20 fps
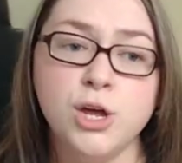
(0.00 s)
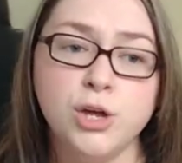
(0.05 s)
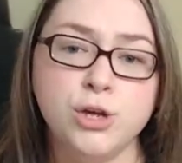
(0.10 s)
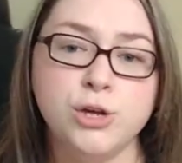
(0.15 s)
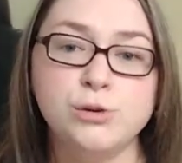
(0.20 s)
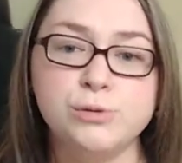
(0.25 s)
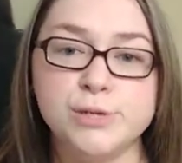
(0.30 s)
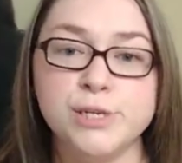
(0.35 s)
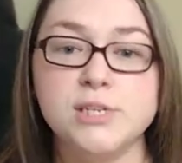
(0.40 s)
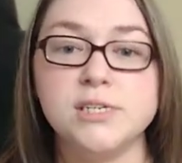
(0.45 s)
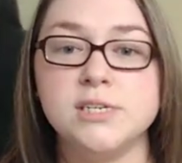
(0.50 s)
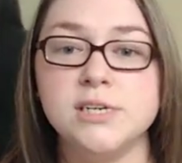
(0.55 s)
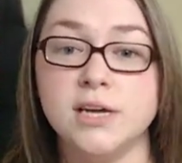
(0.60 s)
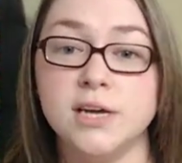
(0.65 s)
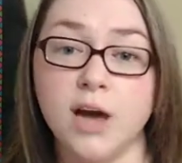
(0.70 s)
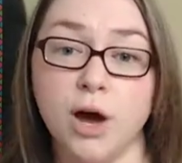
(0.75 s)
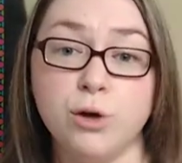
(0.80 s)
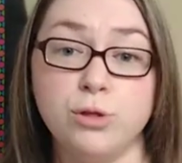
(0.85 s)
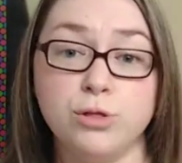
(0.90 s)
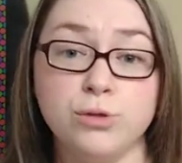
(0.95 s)
use it to
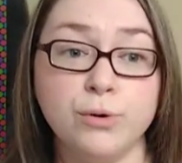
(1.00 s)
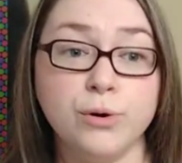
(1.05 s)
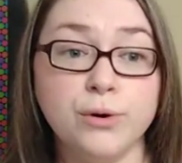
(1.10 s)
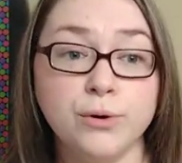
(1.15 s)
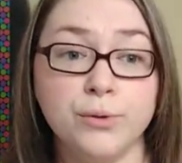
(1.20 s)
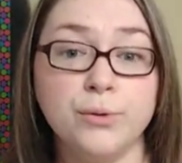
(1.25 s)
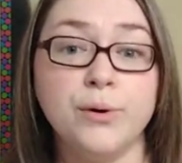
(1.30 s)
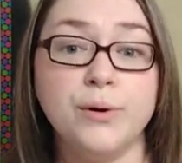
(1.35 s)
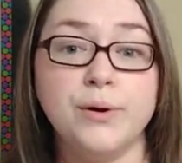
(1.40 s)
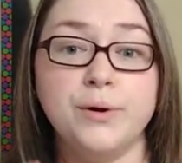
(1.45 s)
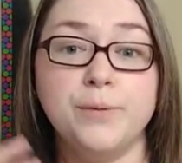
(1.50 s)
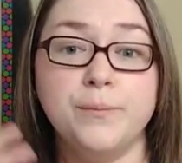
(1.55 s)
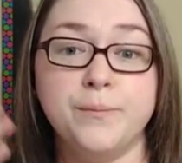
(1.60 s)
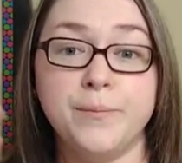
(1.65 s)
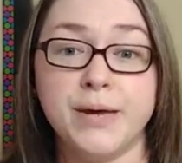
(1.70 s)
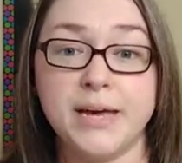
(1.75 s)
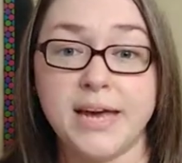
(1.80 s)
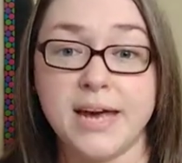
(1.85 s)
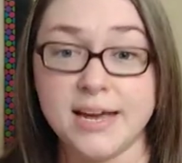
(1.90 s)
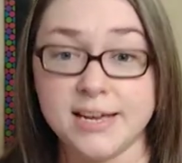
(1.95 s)
go through
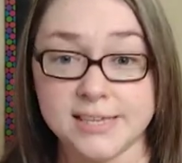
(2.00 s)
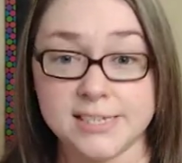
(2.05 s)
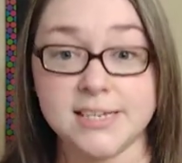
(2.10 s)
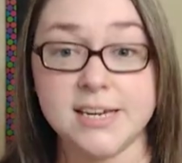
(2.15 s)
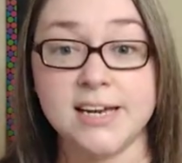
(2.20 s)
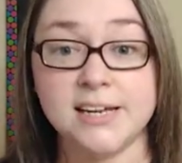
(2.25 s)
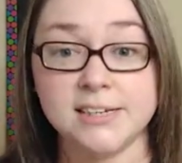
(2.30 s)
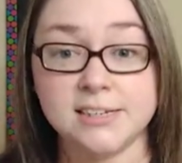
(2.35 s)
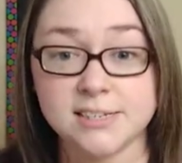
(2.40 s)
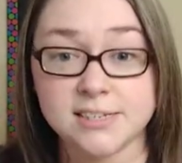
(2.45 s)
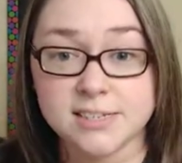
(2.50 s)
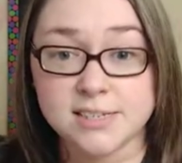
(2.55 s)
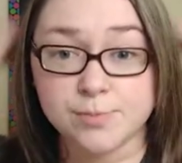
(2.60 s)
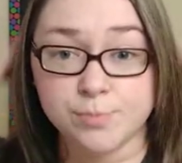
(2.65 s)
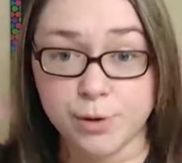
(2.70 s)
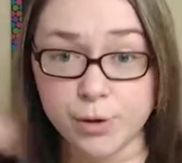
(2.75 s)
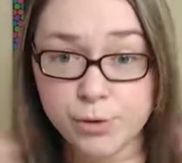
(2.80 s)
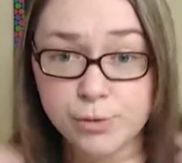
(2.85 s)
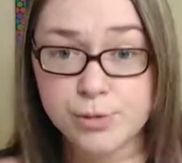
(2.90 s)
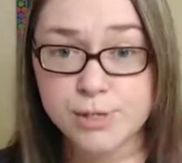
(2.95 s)
because it
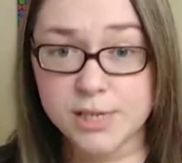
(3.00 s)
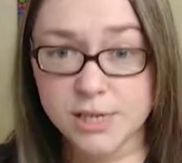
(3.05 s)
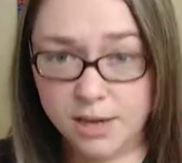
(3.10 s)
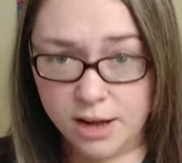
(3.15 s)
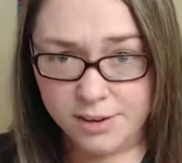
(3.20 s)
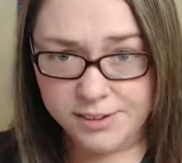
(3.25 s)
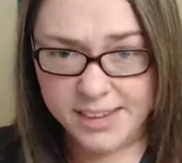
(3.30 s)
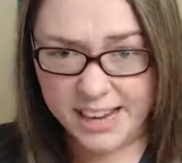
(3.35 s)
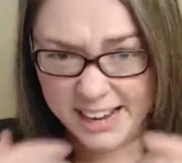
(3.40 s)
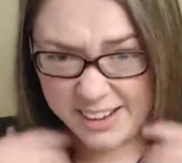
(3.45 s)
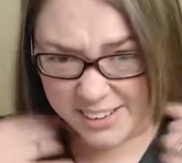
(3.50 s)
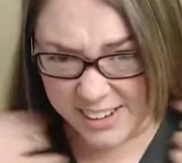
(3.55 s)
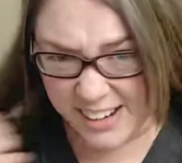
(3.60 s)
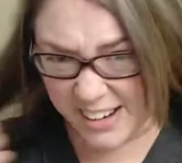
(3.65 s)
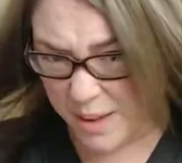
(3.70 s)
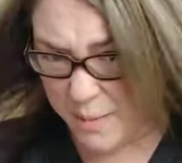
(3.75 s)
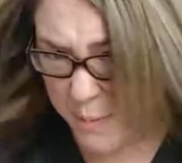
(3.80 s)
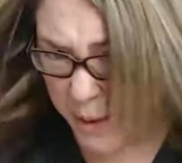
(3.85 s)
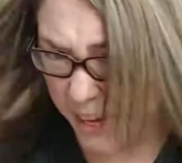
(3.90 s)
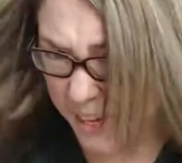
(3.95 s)
smooths it all down
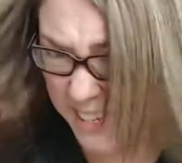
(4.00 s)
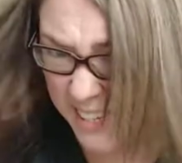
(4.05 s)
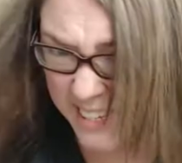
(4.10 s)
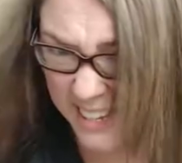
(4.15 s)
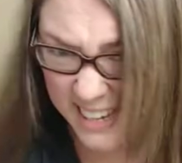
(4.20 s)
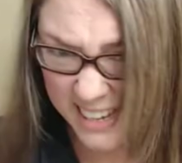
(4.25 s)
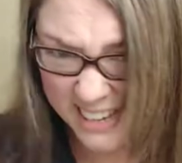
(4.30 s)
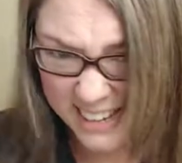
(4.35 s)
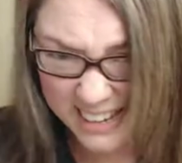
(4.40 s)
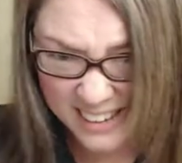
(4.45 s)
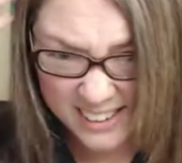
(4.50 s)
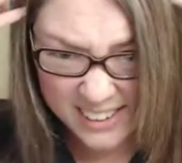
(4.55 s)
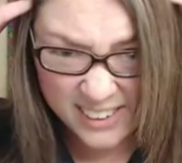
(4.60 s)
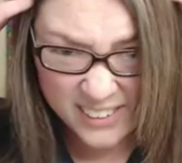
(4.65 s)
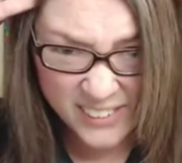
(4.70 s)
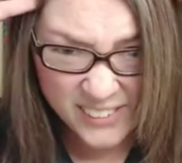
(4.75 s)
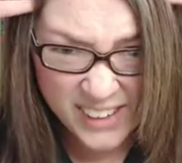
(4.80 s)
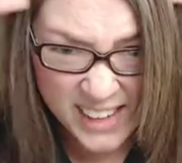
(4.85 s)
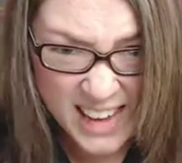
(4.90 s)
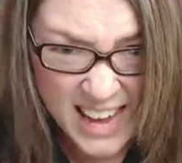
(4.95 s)
and it makes it,
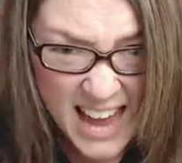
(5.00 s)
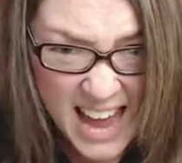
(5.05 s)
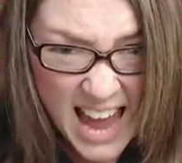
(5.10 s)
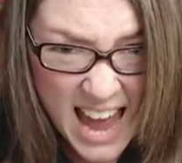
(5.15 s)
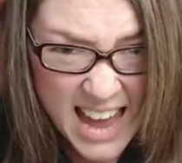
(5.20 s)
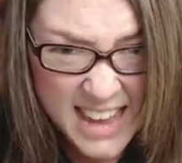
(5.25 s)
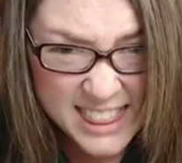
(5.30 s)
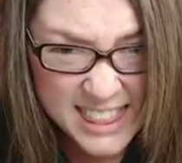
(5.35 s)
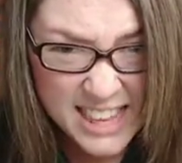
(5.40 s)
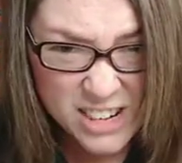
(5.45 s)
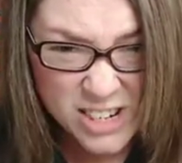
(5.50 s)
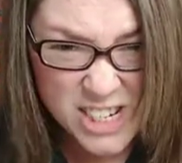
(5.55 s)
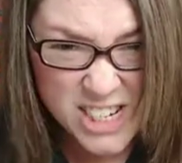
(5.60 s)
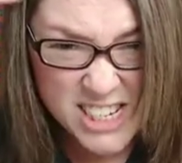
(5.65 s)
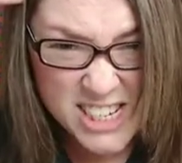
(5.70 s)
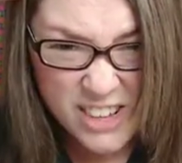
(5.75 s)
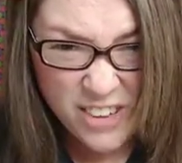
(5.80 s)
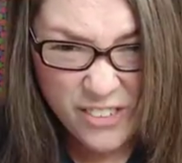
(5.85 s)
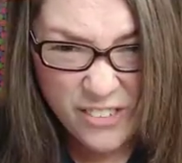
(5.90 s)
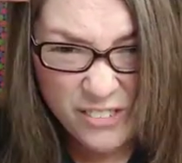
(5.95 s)
and there's
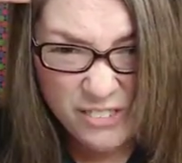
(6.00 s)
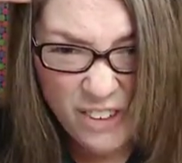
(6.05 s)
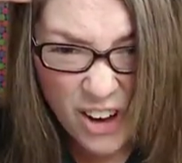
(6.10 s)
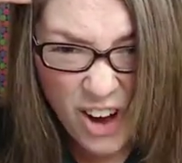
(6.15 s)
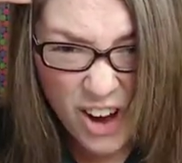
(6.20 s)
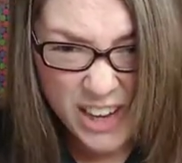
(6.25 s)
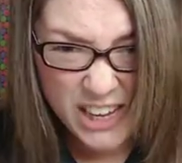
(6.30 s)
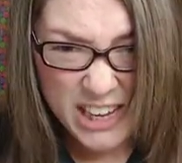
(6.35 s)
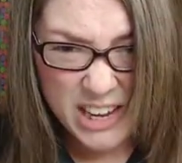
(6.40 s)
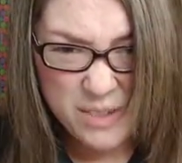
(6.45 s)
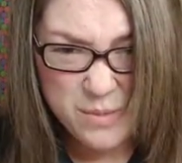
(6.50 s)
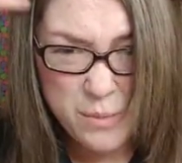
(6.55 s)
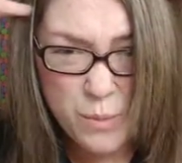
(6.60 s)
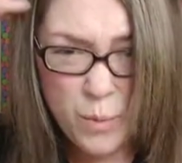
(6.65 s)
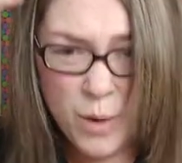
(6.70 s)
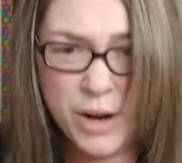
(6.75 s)
still volume.